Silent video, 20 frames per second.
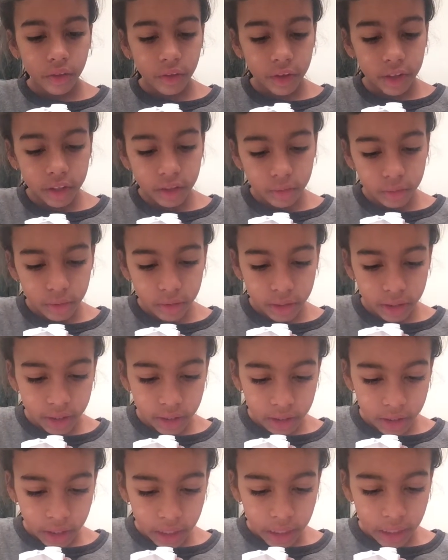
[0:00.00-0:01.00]
This one
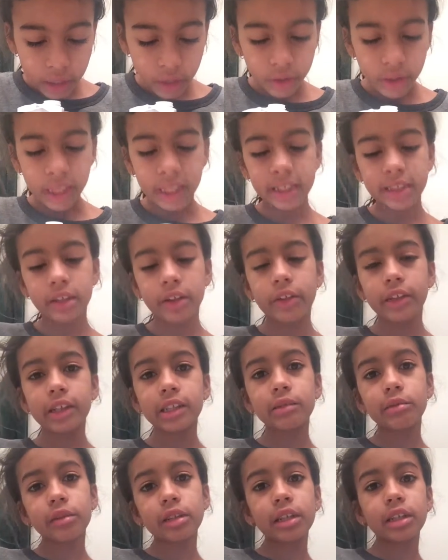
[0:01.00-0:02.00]
says, okay, so
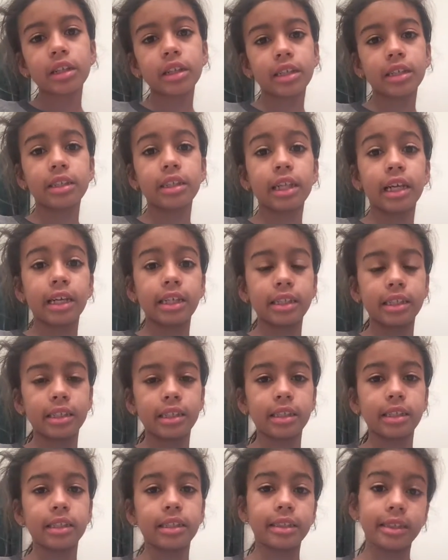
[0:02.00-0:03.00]
this one
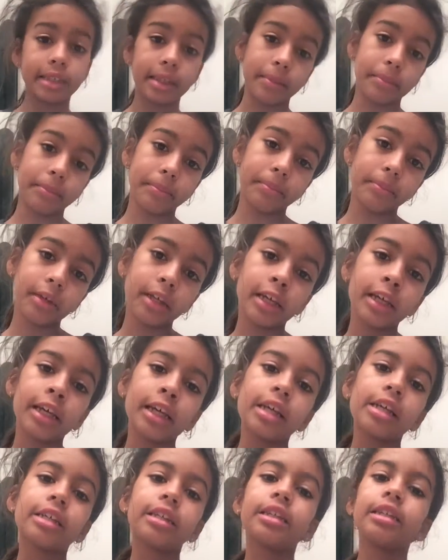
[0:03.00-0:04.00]
says
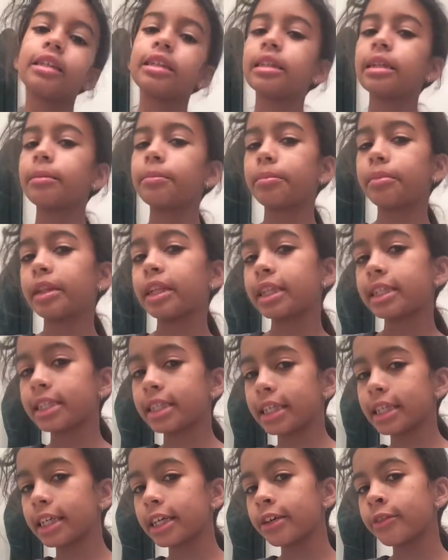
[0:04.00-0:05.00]

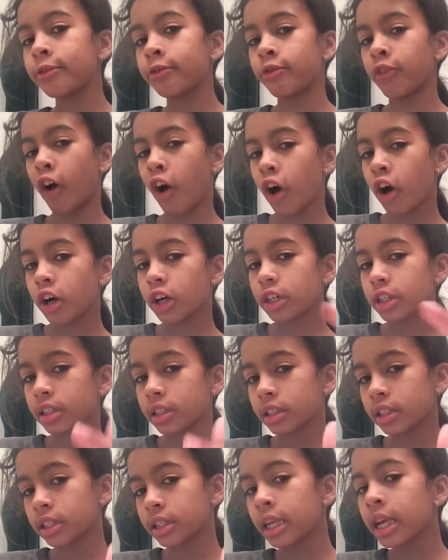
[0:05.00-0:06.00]
simplicity
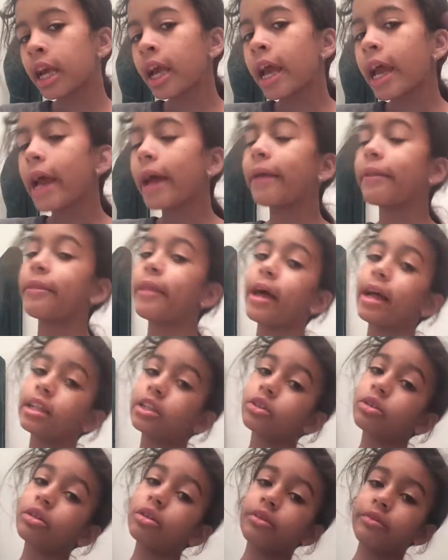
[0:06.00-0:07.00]
rocks. And
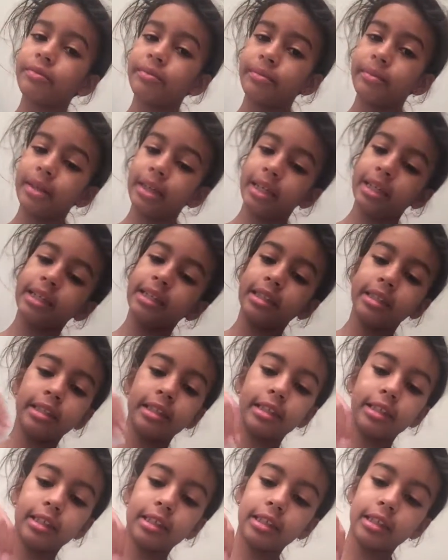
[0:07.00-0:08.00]
that sort of
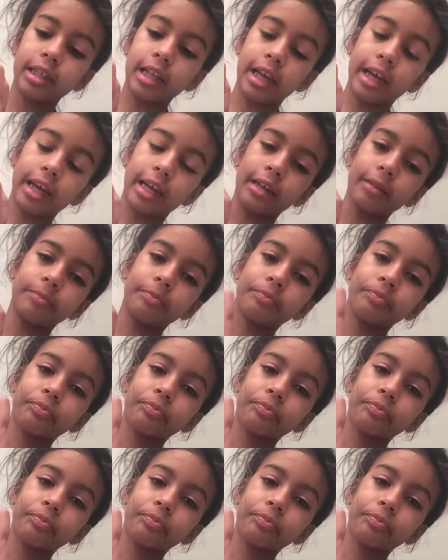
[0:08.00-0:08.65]
means like